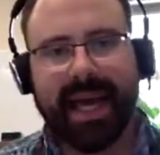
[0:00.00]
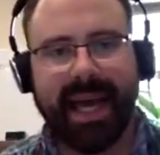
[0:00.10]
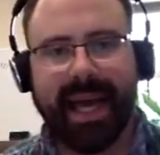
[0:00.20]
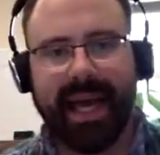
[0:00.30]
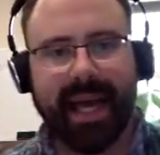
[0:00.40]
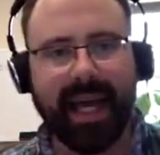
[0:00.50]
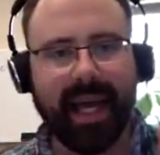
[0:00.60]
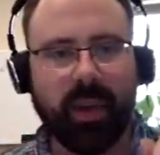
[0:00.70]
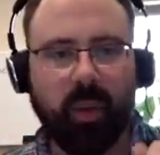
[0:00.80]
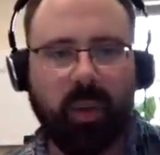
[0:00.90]

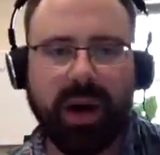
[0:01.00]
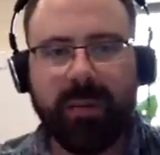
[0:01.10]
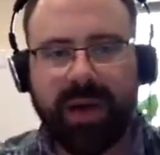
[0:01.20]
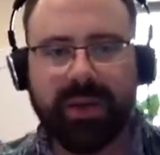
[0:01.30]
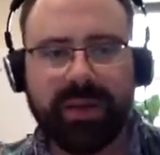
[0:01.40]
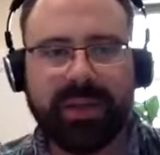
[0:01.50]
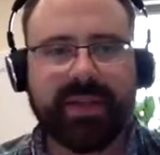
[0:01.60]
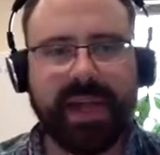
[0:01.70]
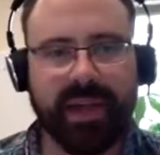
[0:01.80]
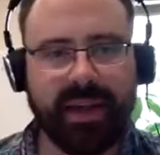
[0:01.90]
and water bottles
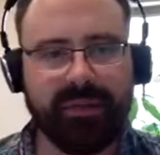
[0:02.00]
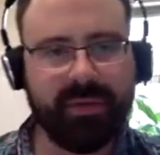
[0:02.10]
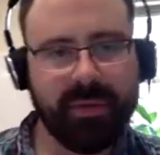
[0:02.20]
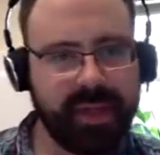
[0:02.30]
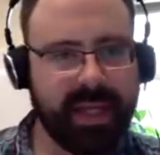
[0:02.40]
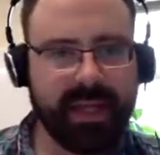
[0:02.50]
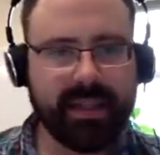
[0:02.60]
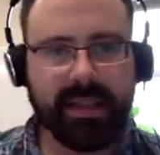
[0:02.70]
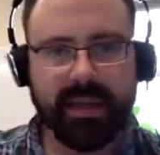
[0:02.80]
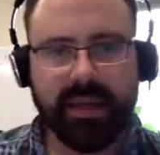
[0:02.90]
and fruit
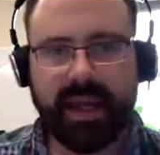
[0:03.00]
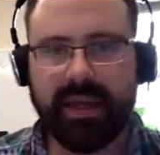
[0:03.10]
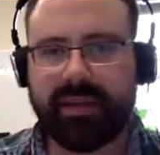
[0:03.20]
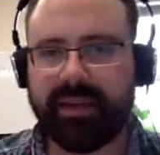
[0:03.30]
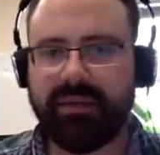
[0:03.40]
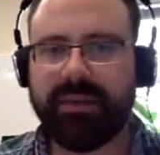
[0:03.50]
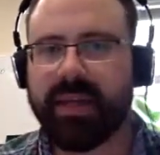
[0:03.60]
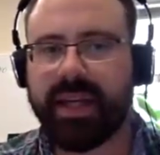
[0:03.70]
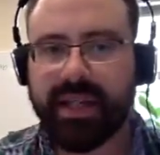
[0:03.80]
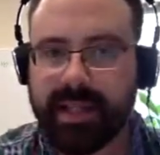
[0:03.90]
snacks and all that kind of stuff for the
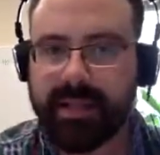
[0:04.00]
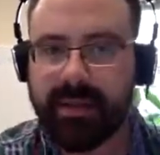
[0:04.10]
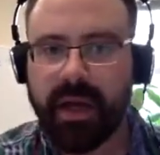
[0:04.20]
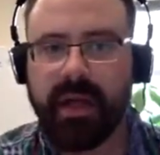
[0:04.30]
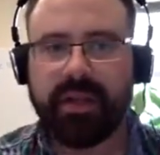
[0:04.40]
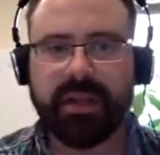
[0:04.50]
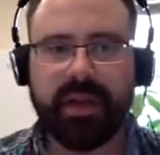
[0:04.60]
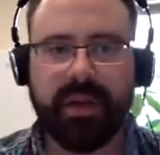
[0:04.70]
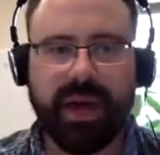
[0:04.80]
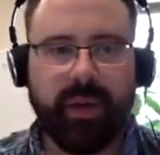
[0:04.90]
kids to
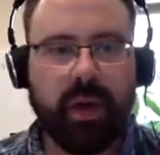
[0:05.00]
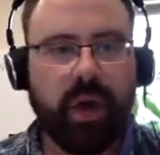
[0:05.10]
donate.